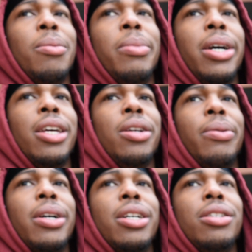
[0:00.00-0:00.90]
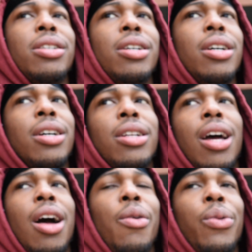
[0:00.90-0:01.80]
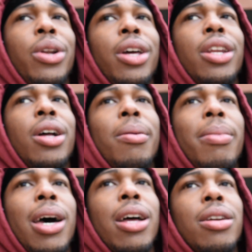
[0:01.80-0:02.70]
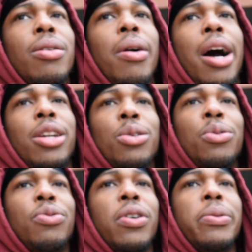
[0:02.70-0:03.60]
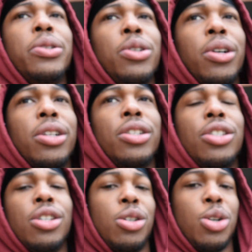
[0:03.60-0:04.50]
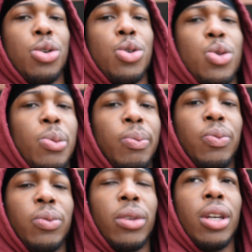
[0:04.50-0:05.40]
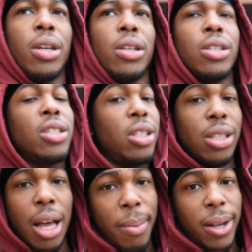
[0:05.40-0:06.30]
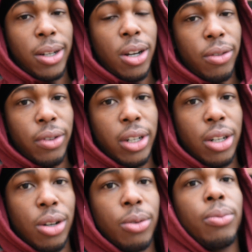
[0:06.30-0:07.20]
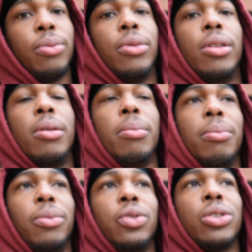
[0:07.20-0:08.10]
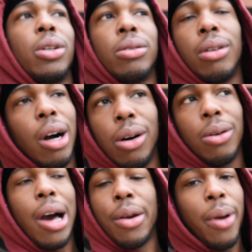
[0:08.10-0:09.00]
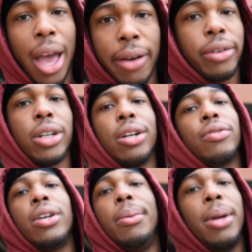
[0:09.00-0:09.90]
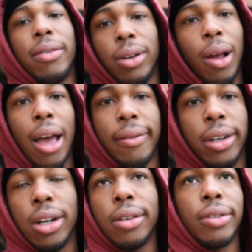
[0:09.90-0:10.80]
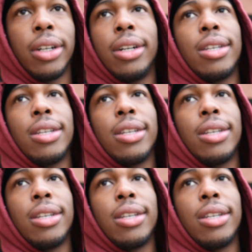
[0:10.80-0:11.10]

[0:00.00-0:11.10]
But anyways, I don't wanna end on a bad note. I do fuck with Shorty, she cool. She's not my girlfriend though. So I don't have a girlfriend. I'm never gonna have a girlfriend.